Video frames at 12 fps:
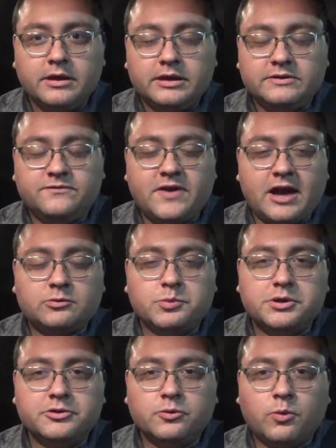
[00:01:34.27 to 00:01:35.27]
In fact,
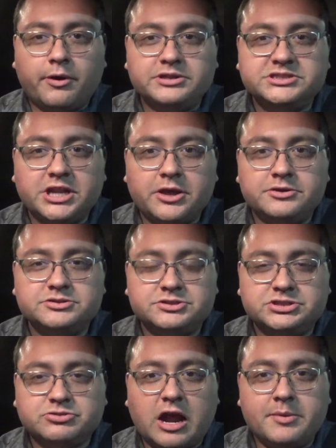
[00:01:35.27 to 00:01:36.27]
one of the words that I use to
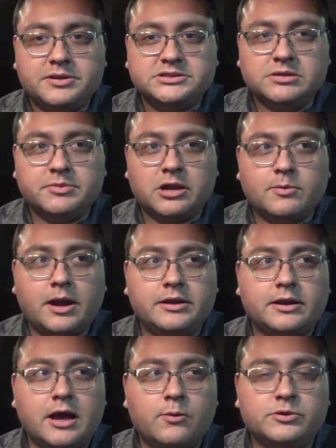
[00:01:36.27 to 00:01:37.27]
describe it to somebody right
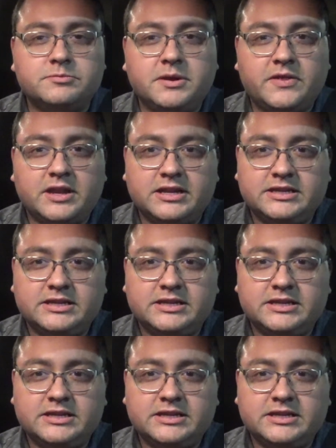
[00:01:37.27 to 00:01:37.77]
now would be that